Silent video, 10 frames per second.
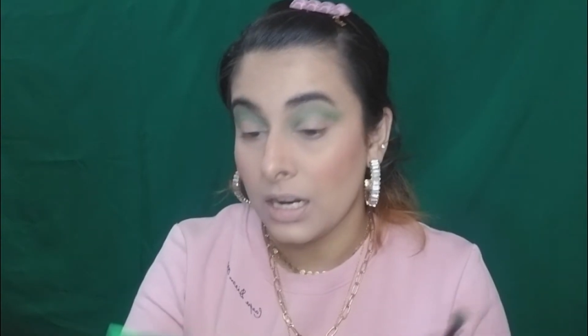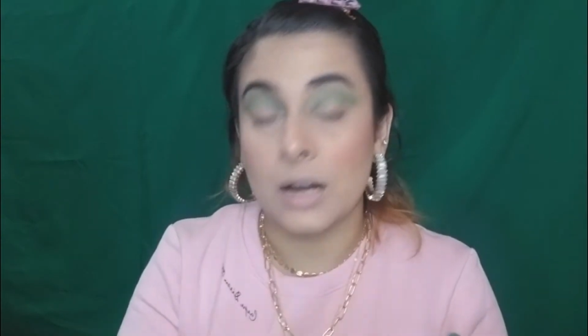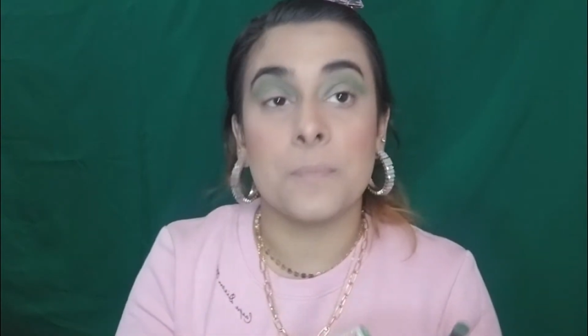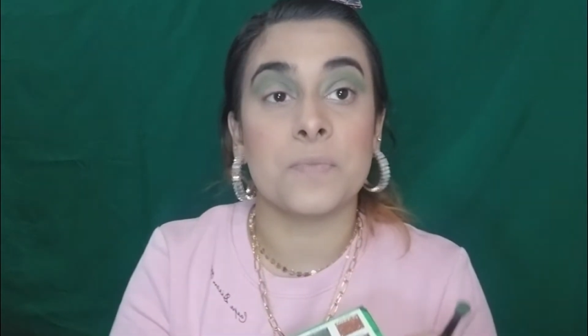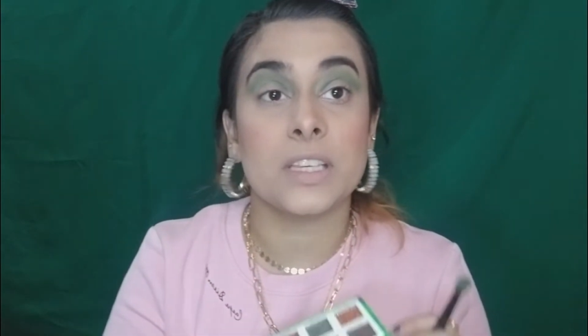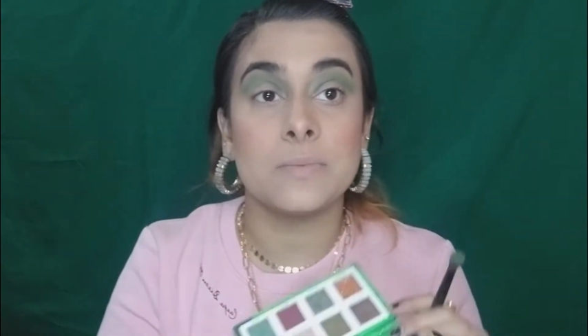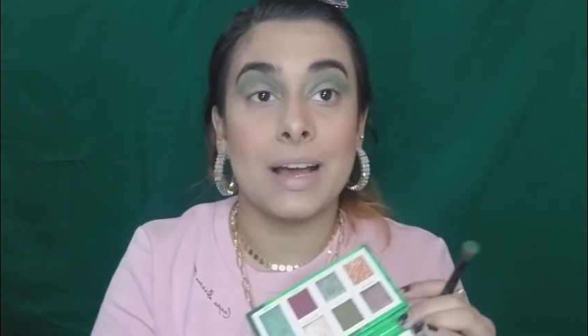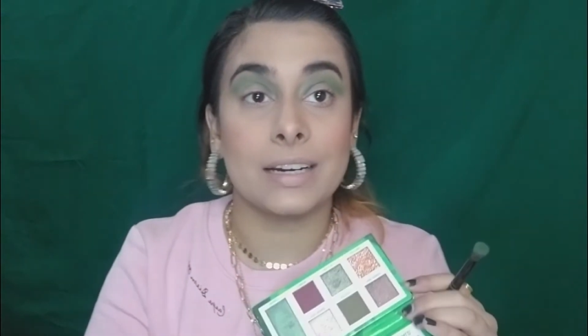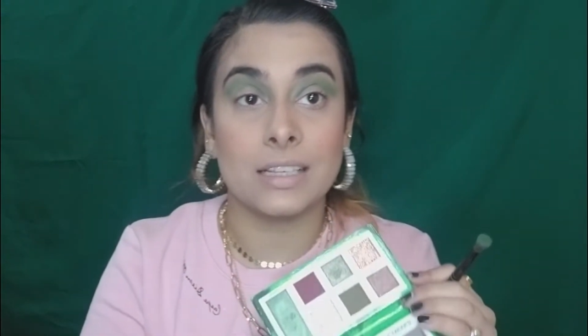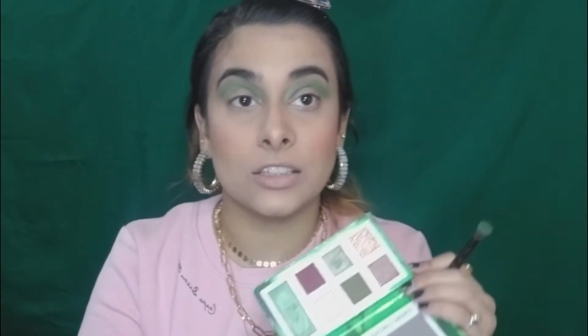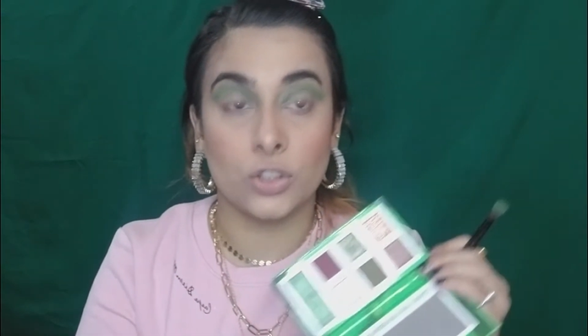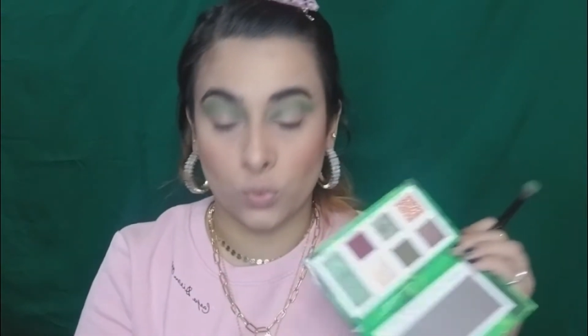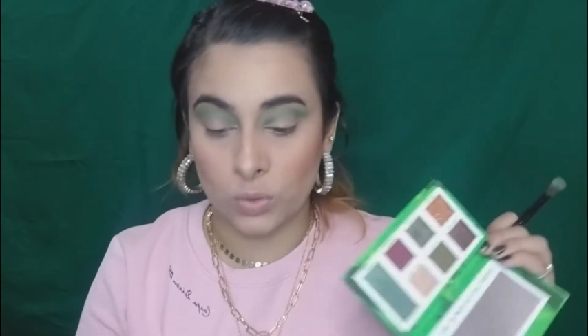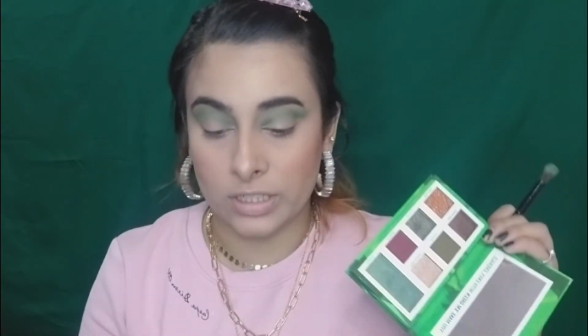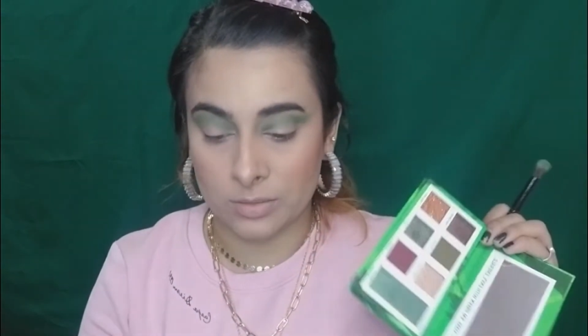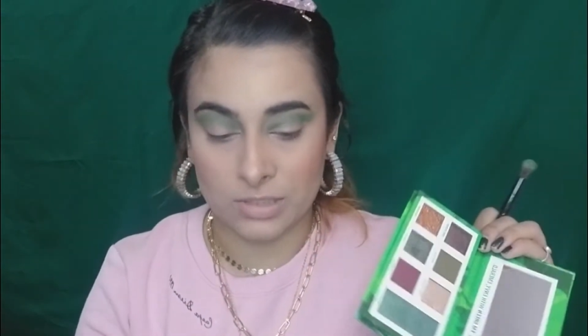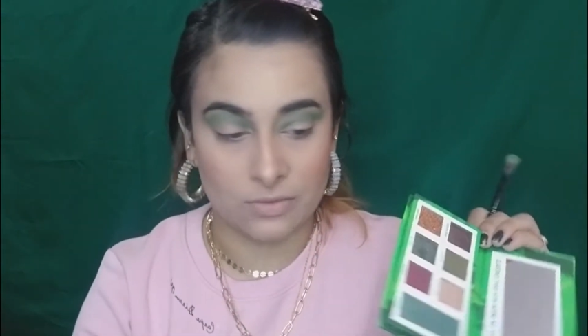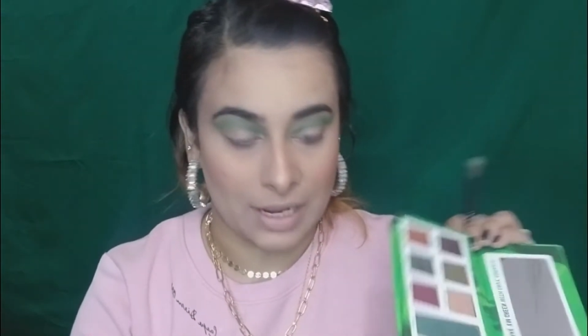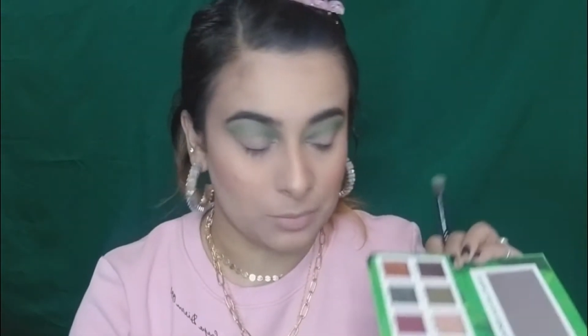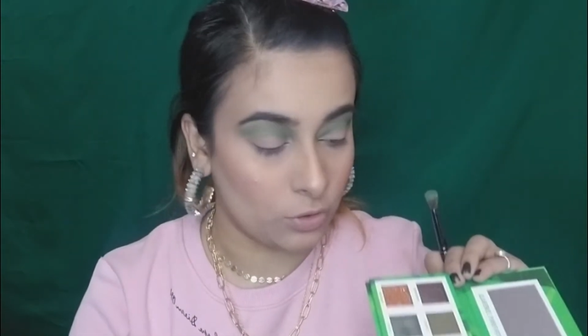Um, this palette has a true Christmas
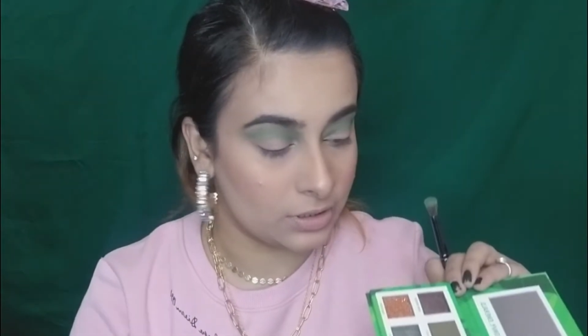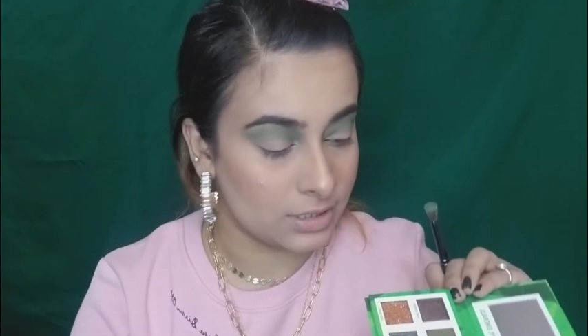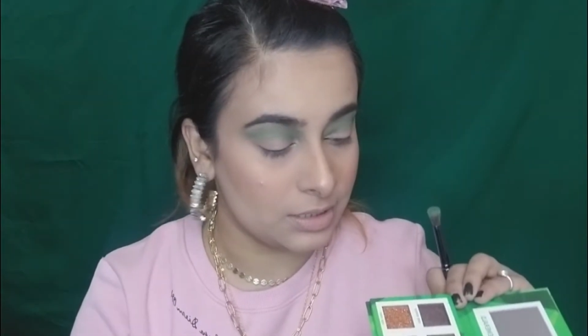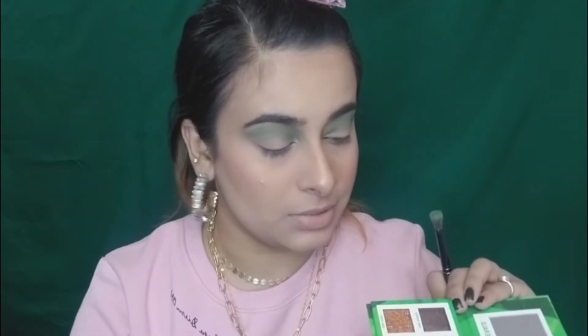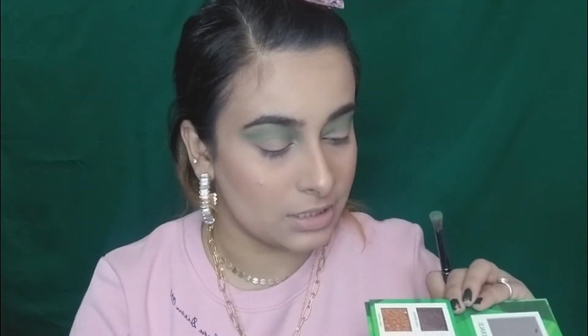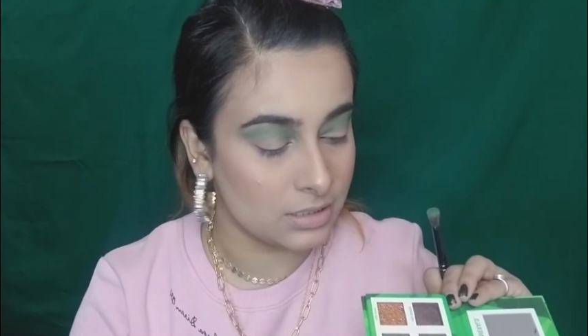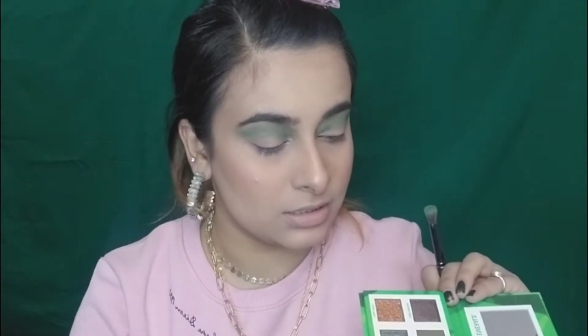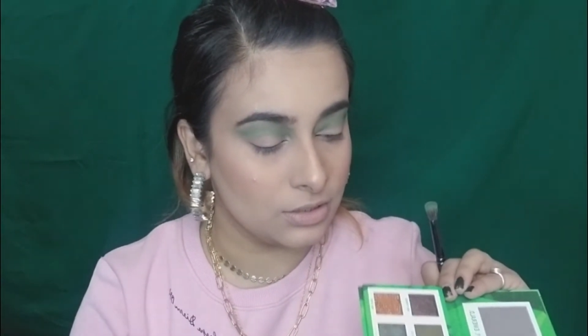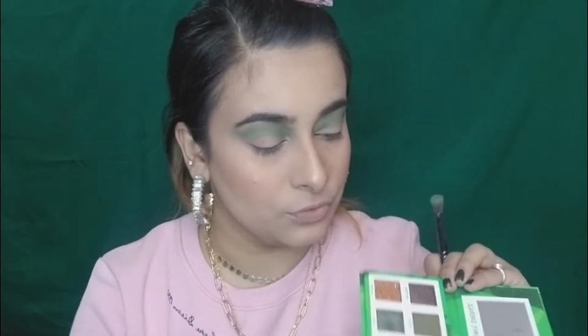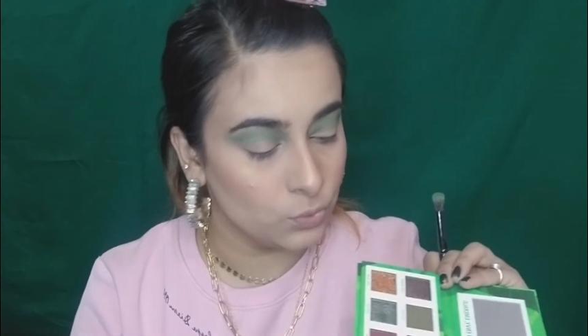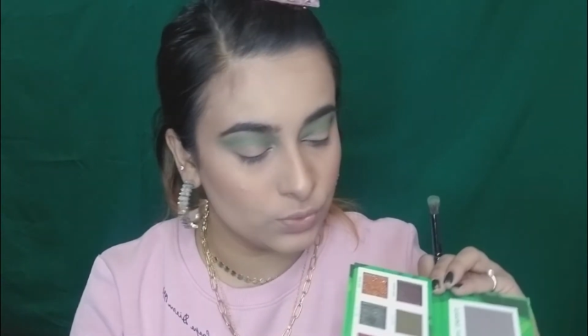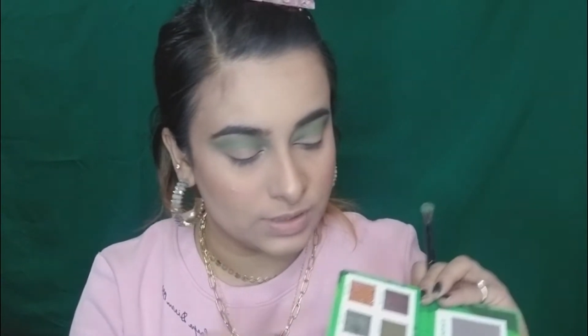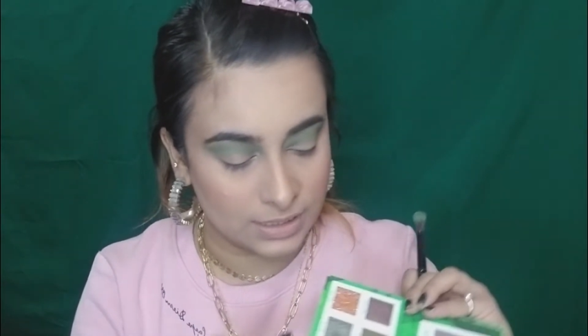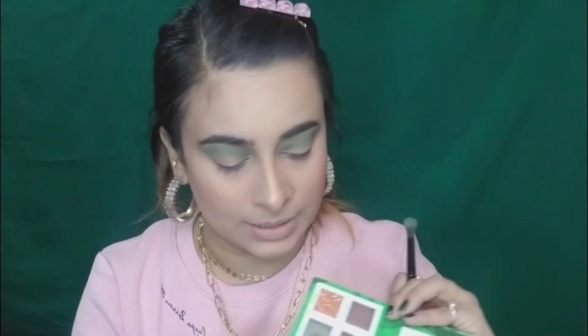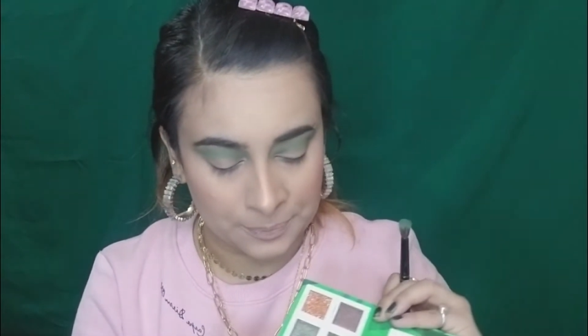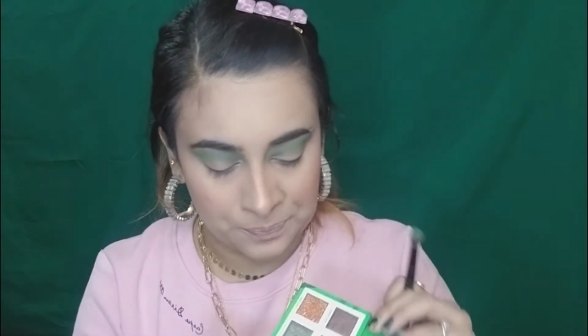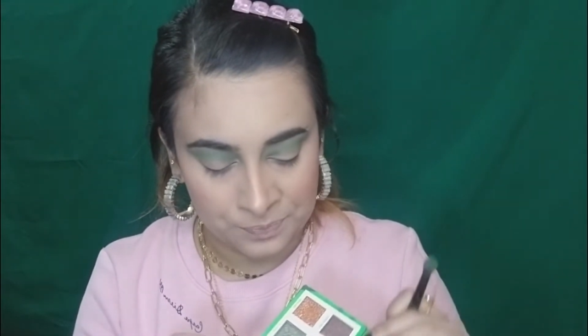vibe, honestly, because if you see,